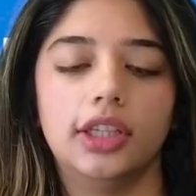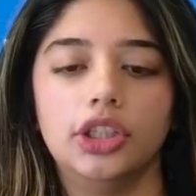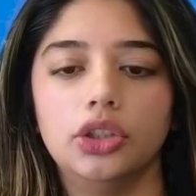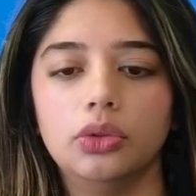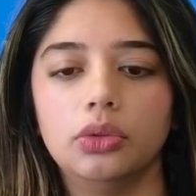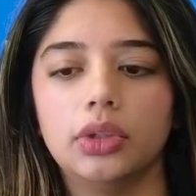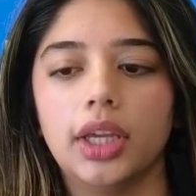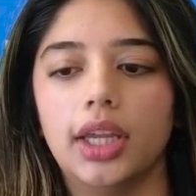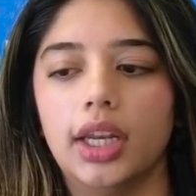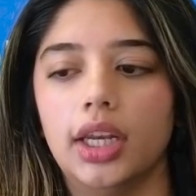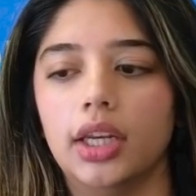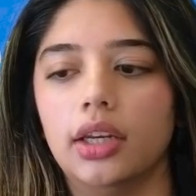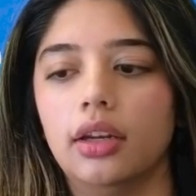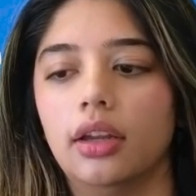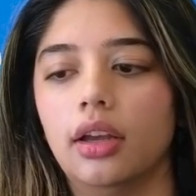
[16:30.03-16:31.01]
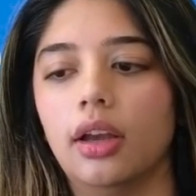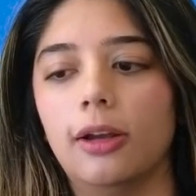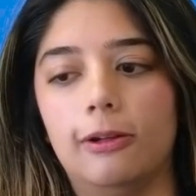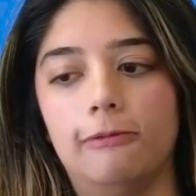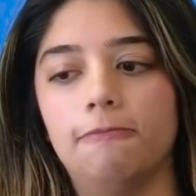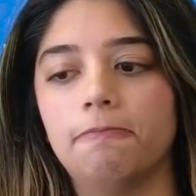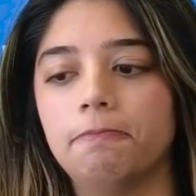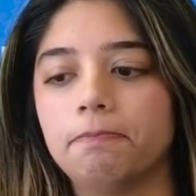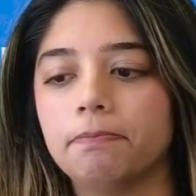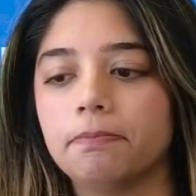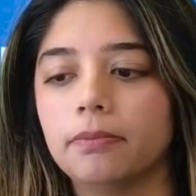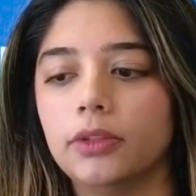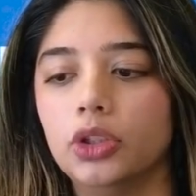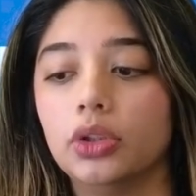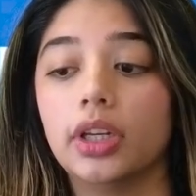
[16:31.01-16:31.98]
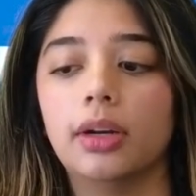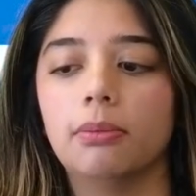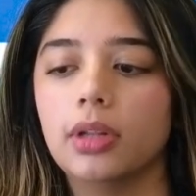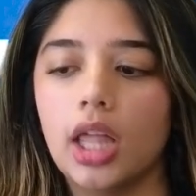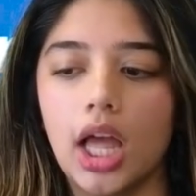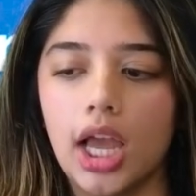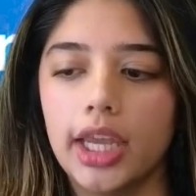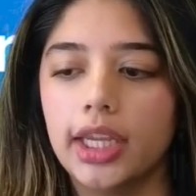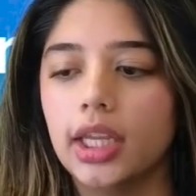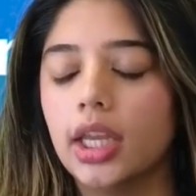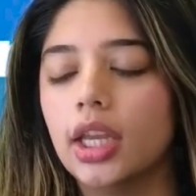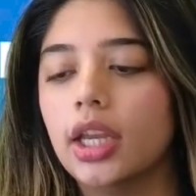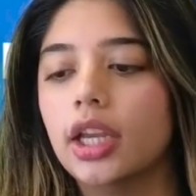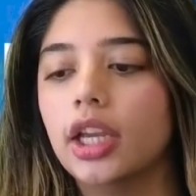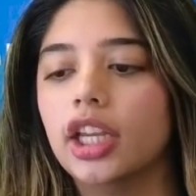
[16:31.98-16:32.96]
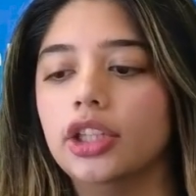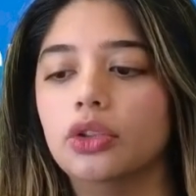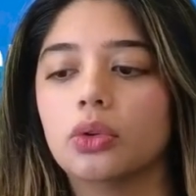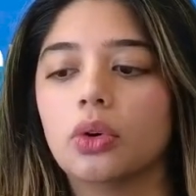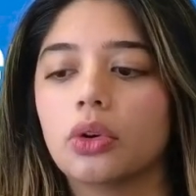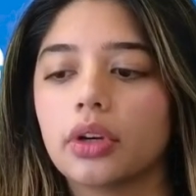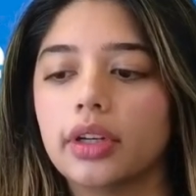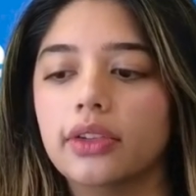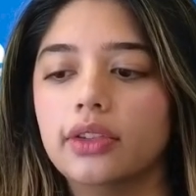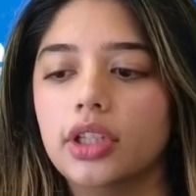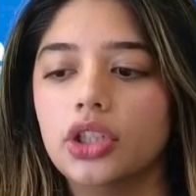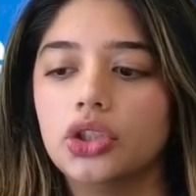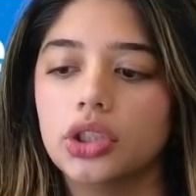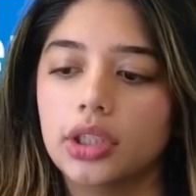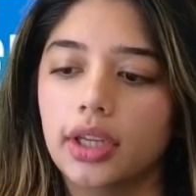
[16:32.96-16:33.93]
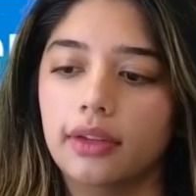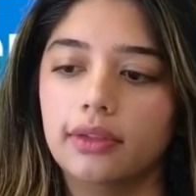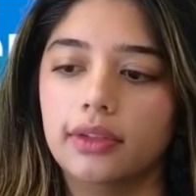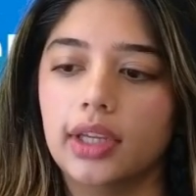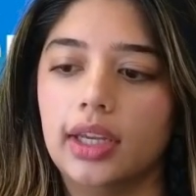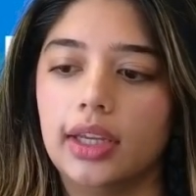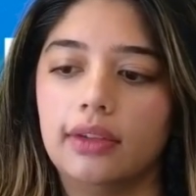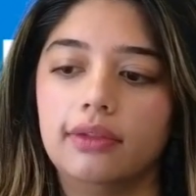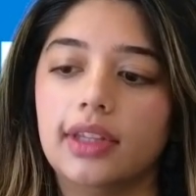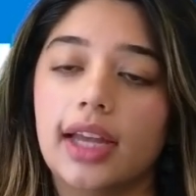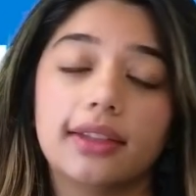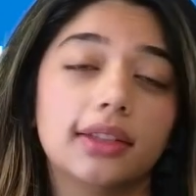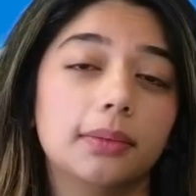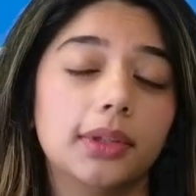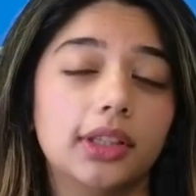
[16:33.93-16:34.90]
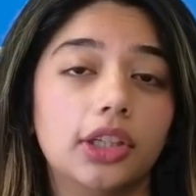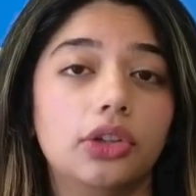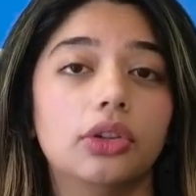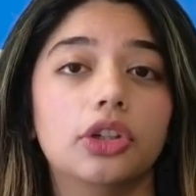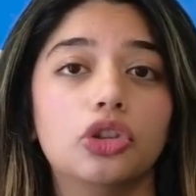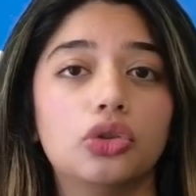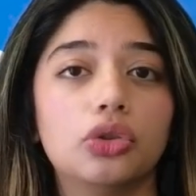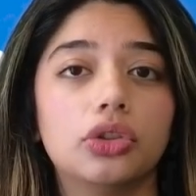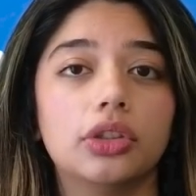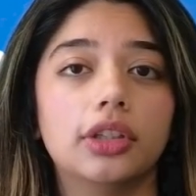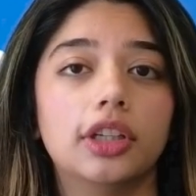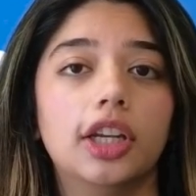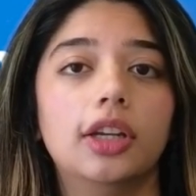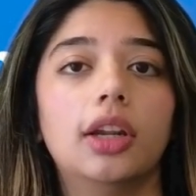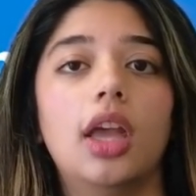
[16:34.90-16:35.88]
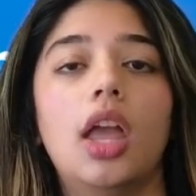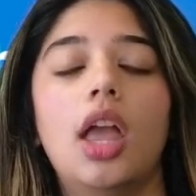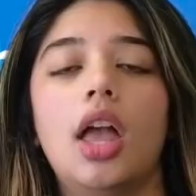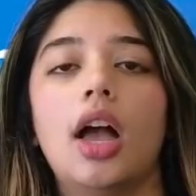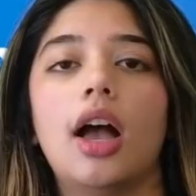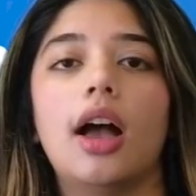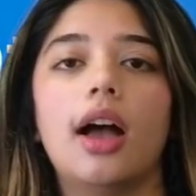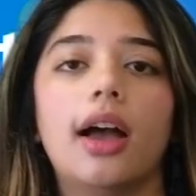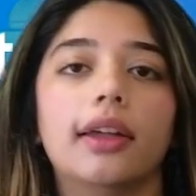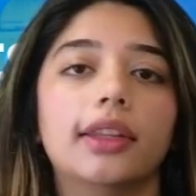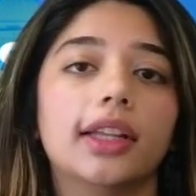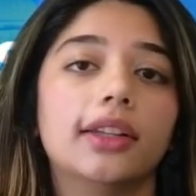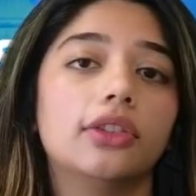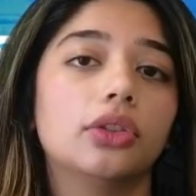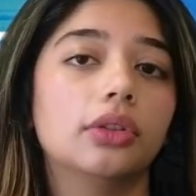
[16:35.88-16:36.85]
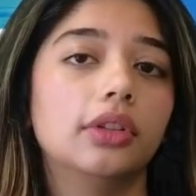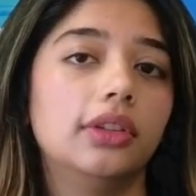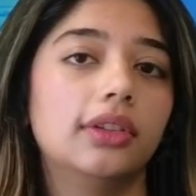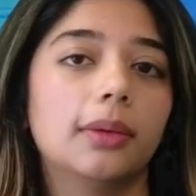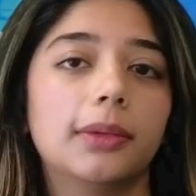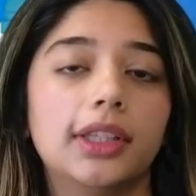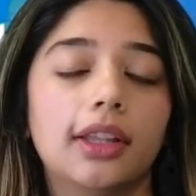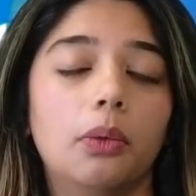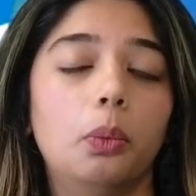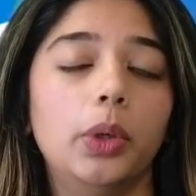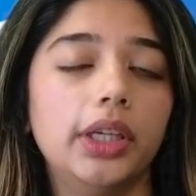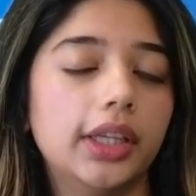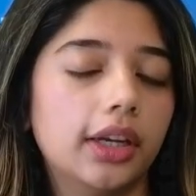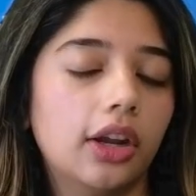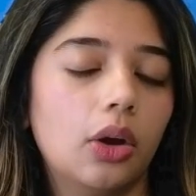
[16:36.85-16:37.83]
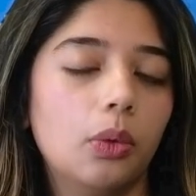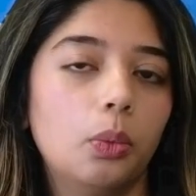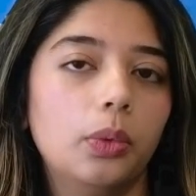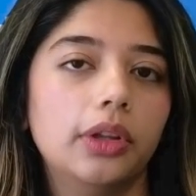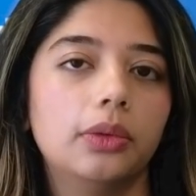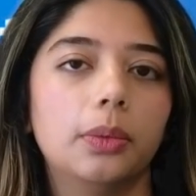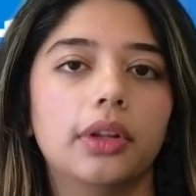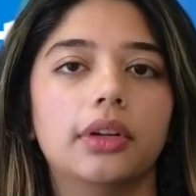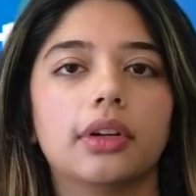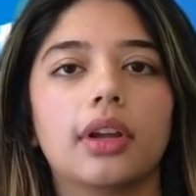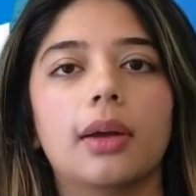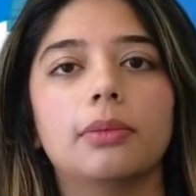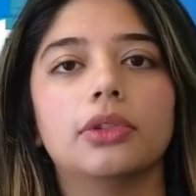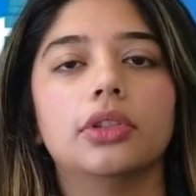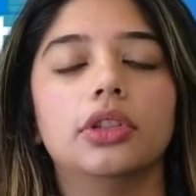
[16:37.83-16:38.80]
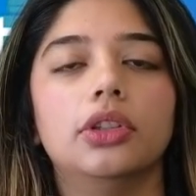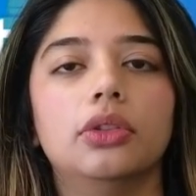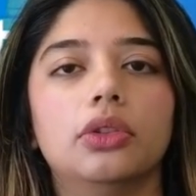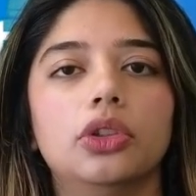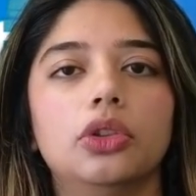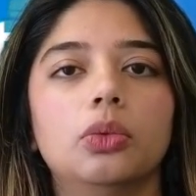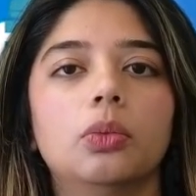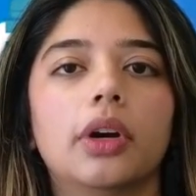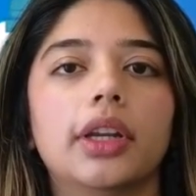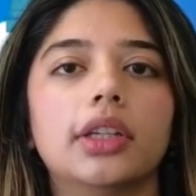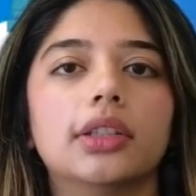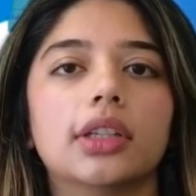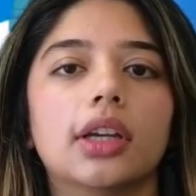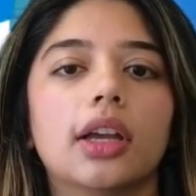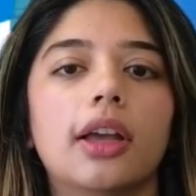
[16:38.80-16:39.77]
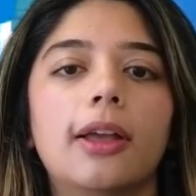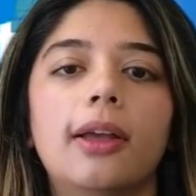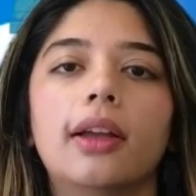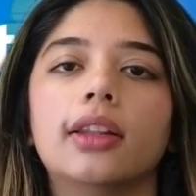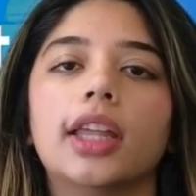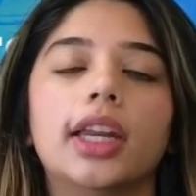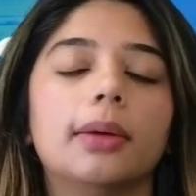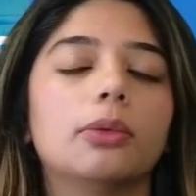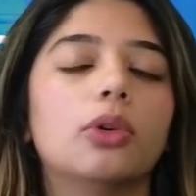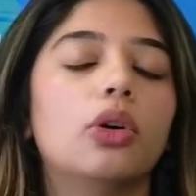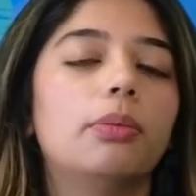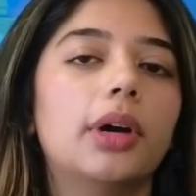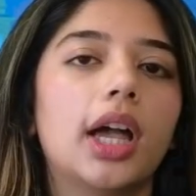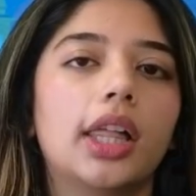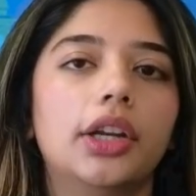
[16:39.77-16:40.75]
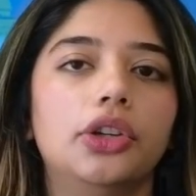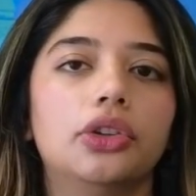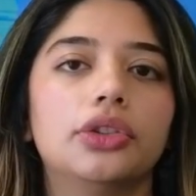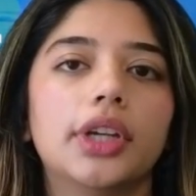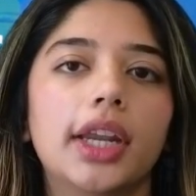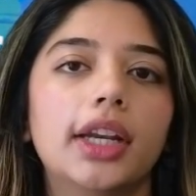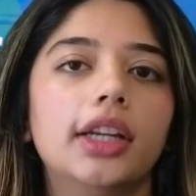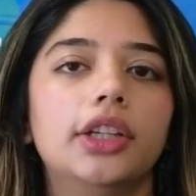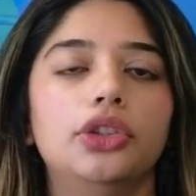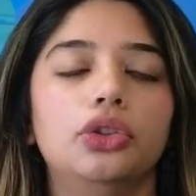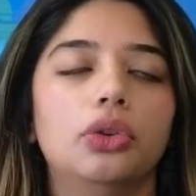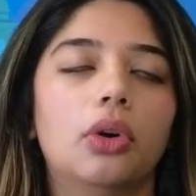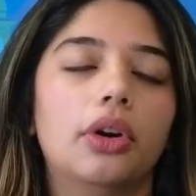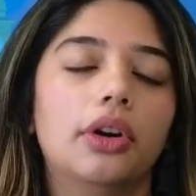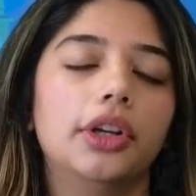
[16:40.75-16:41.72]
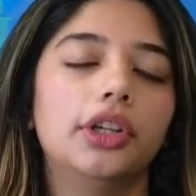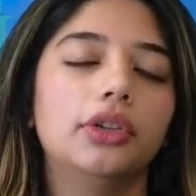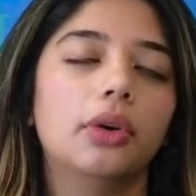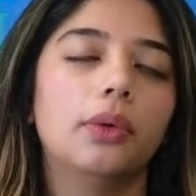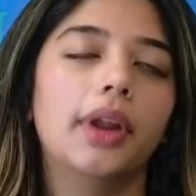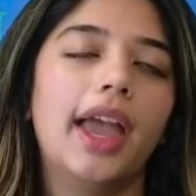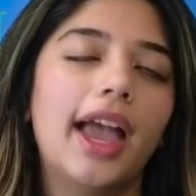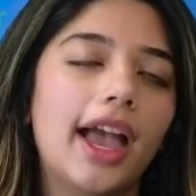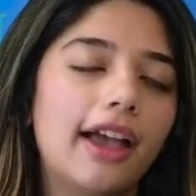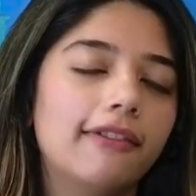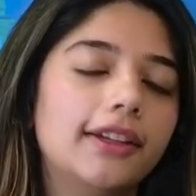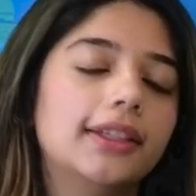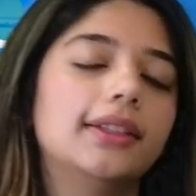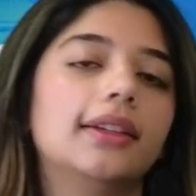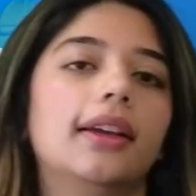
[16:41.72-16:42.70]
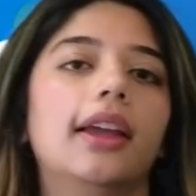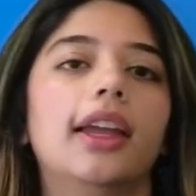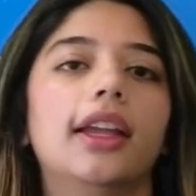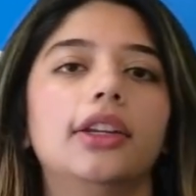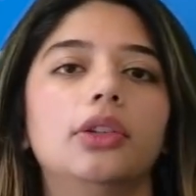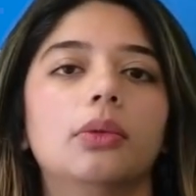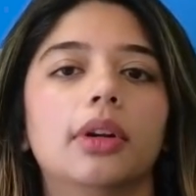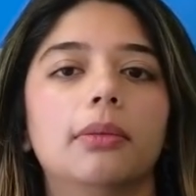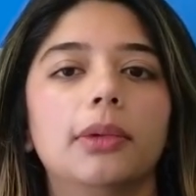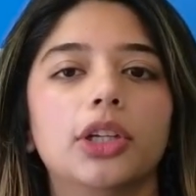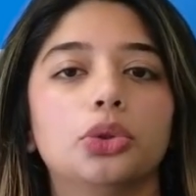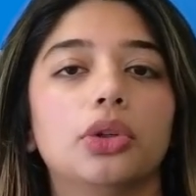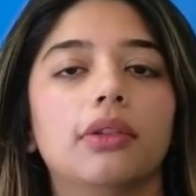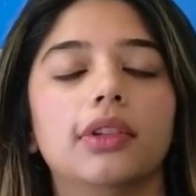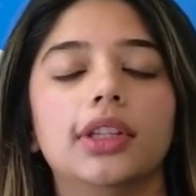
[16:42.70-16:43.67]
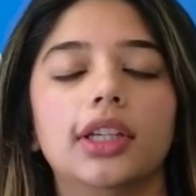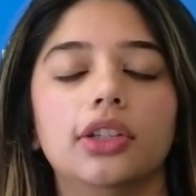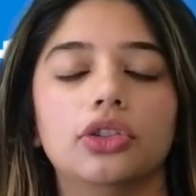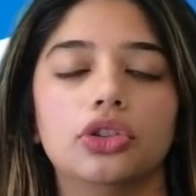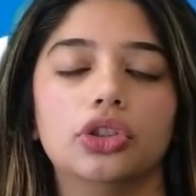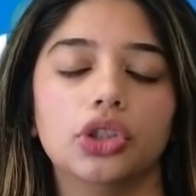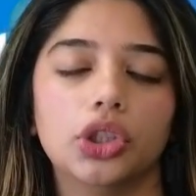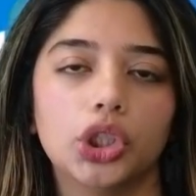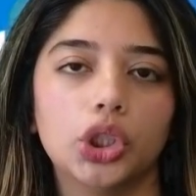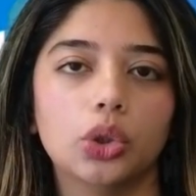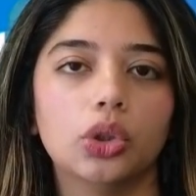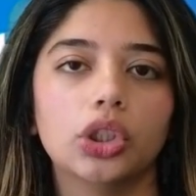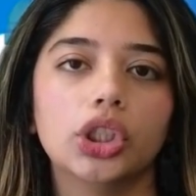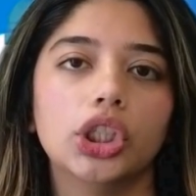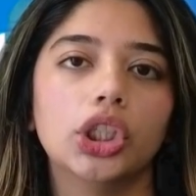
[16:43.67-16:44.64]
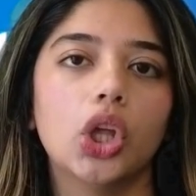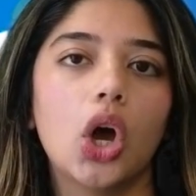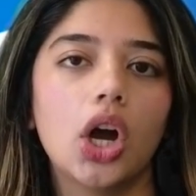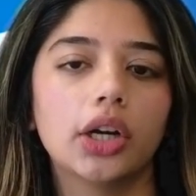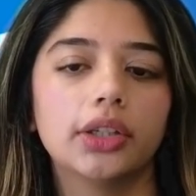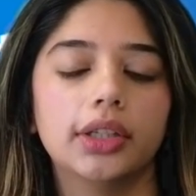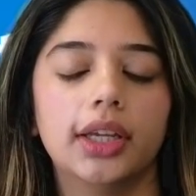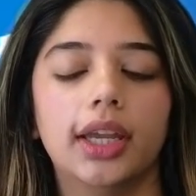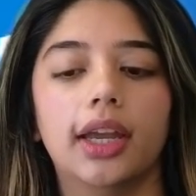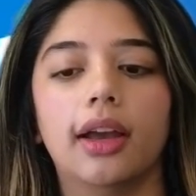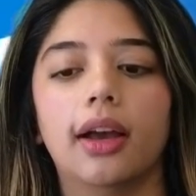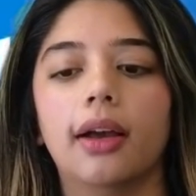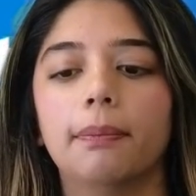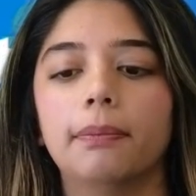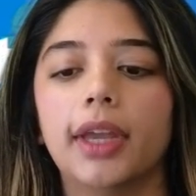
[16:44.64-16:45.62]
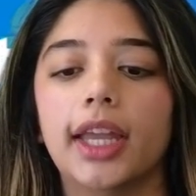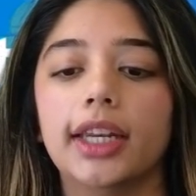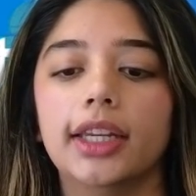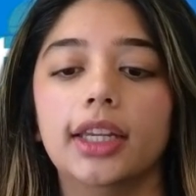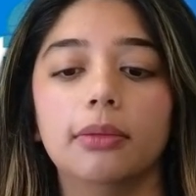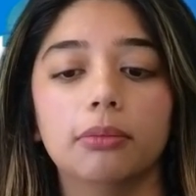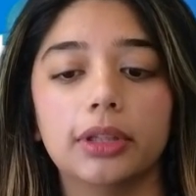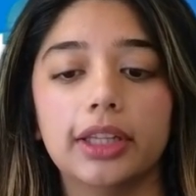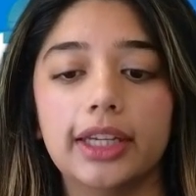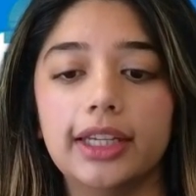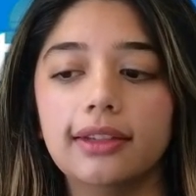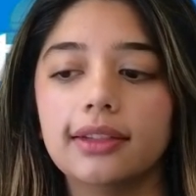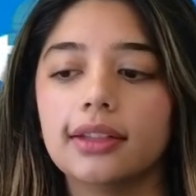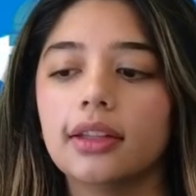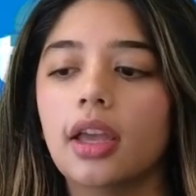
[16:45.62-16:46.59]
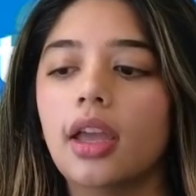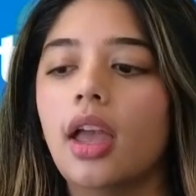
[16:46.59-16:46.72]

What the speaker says: you can apply in your organization, and if that's something that you're interested in, that's certainly something that we can help with, whether it comes to, you wanting to light up Copilot in your tenant and you already don't have it, and you want to make sure everything's securely locked and in place.